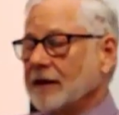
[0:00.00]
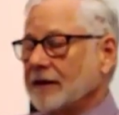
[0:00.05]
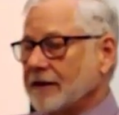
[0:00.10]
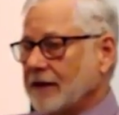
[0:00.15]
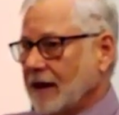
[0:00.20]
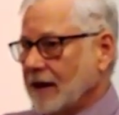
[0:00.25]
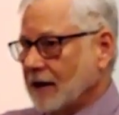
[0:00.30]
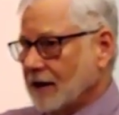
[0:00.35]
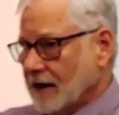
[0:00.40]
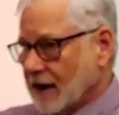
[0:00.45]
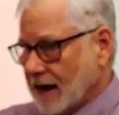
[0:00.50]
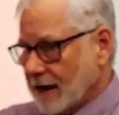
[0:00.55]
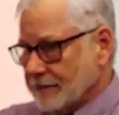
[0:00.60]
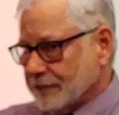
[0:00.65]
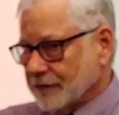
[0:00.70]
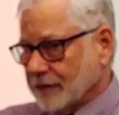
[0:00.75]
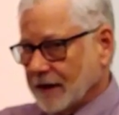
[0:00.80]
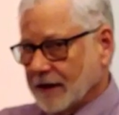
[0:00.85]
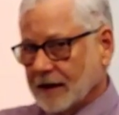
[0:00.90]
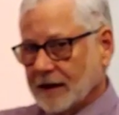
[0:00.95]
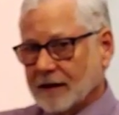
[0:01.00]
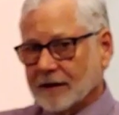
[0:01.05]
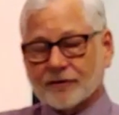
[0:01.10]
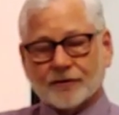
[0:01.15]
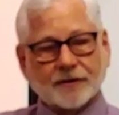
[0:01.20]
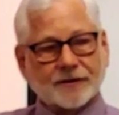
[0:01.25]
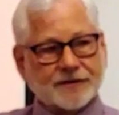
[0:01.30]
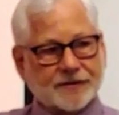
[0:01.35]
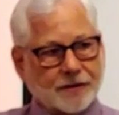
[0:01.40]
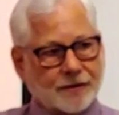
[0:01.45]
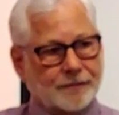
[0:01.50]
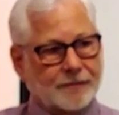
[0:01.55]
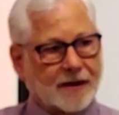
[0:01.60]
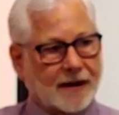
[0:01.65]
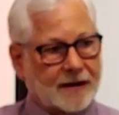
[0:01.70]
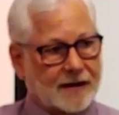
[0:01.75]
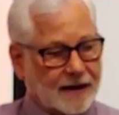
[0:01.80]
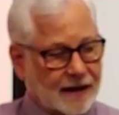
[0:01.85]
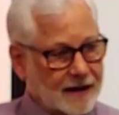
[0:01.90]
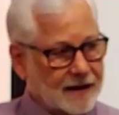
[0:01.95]
They are operating under assumed
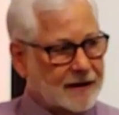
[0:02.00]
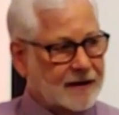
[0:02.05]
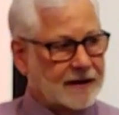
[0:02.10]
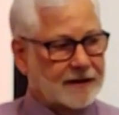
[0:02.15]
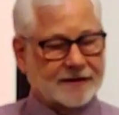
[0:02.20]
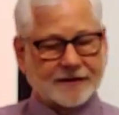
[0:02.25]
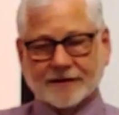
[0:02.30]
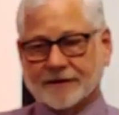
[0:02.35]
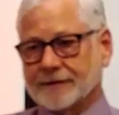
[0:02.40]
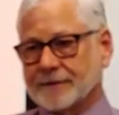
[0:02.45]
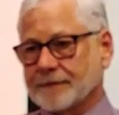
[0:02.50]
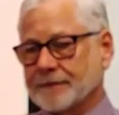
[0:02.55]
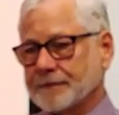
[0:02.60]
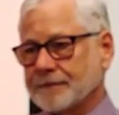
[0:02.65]
identities.